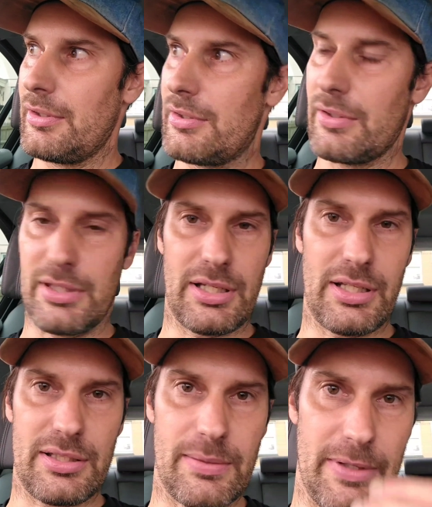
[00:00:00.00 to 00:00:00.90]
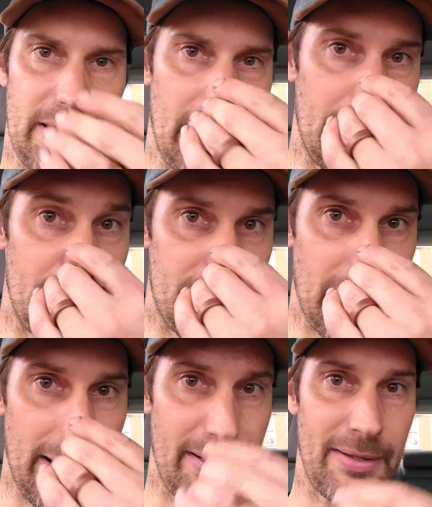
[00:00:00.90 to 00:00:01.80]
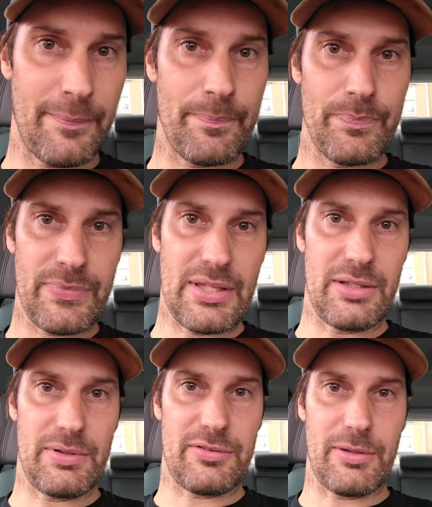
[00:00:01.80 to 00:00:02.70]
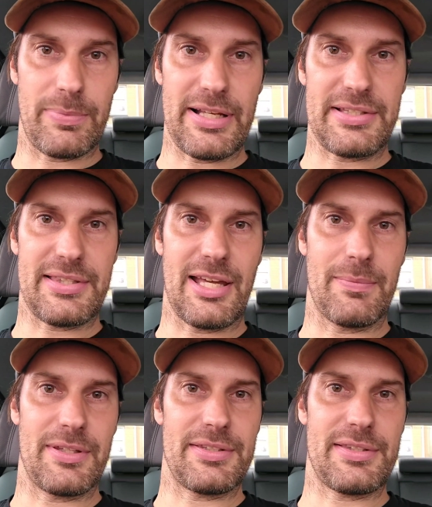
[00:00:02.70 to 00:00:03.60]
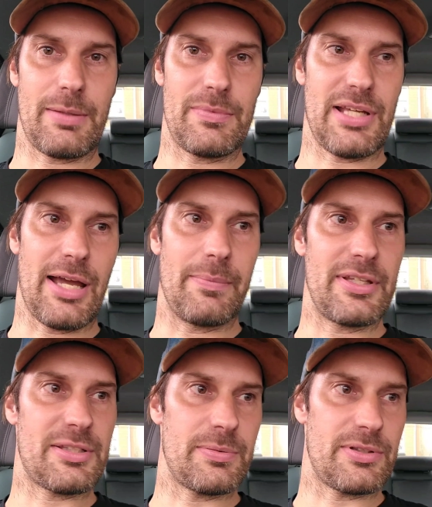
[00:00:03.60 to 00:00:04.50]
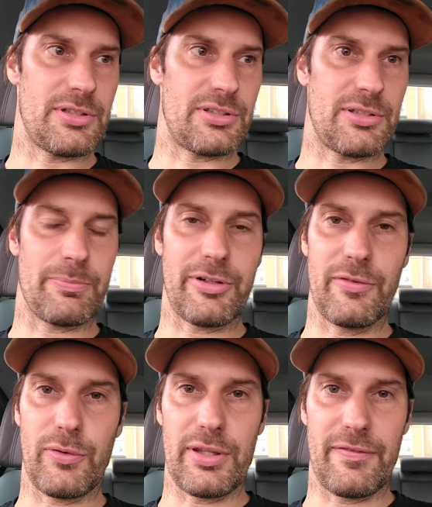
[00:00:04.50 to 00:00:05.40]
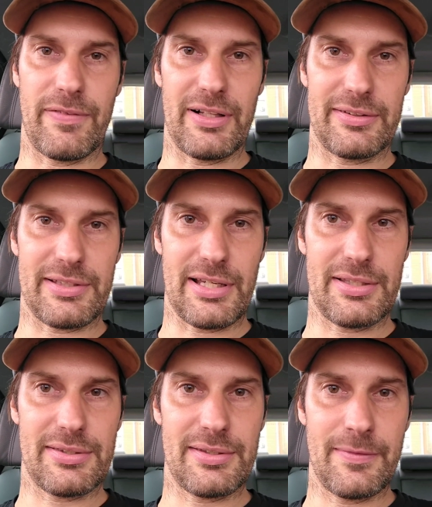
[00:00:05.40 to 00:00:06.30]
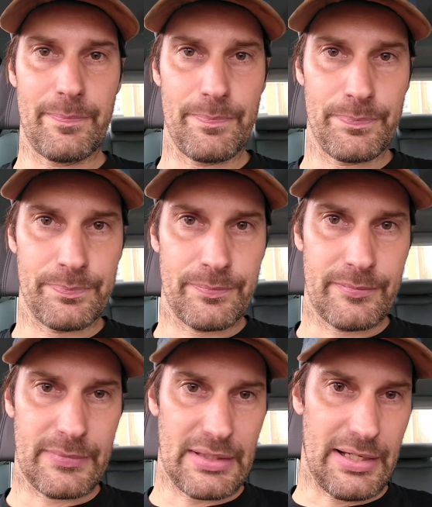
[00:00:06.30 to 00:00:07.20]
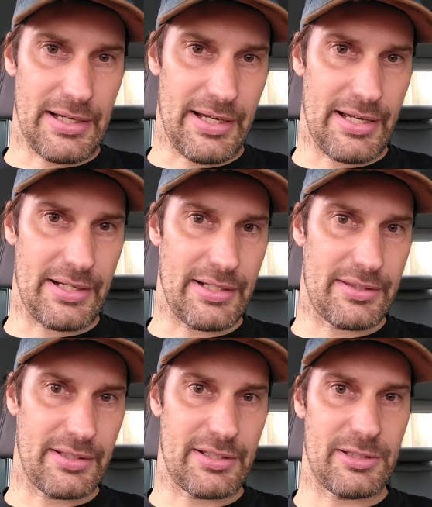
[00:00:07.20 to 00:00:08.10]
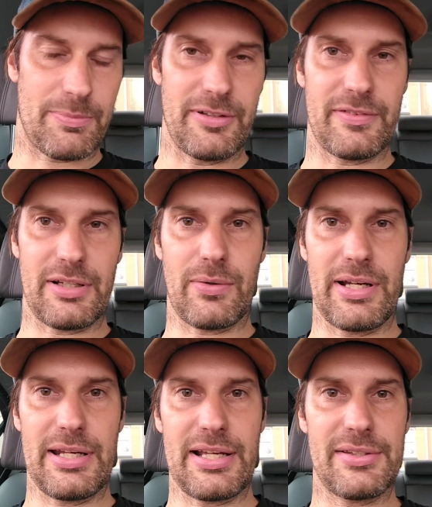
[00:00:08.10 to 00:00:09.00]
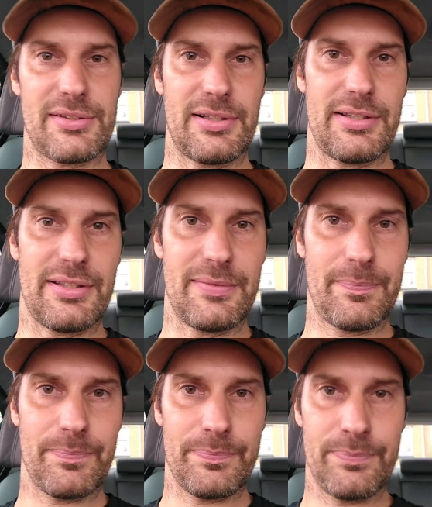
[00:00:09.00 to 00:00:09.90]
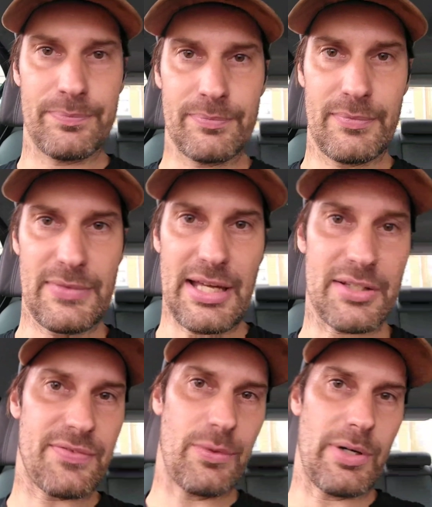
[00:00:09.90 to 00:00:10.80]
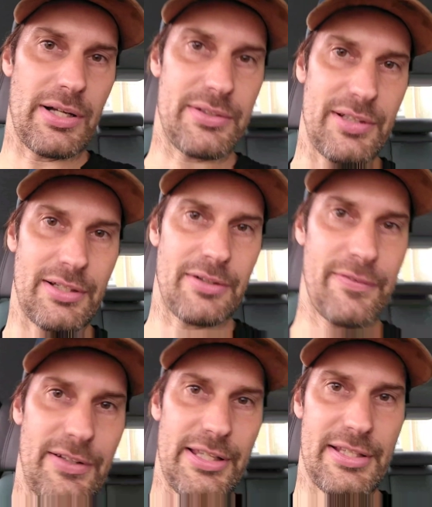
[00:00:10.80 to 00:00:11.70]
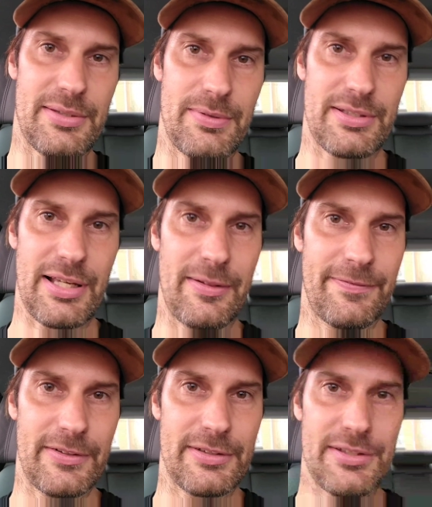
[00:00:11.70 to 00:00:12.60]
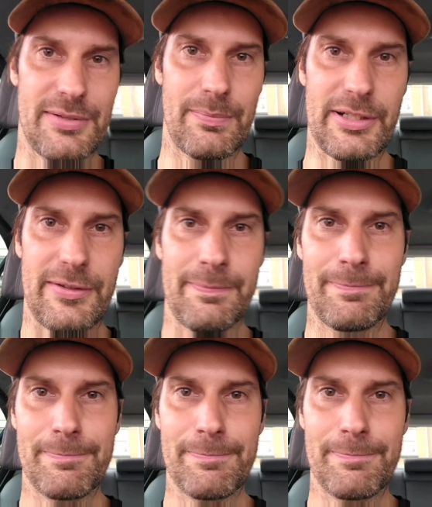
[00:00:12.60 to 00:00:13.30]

so they need to be done as well you would replace them at the same time this was just to prove what the fault is and I think it's proved it quite nicely thanks for watching hopefully this was helpful to somebody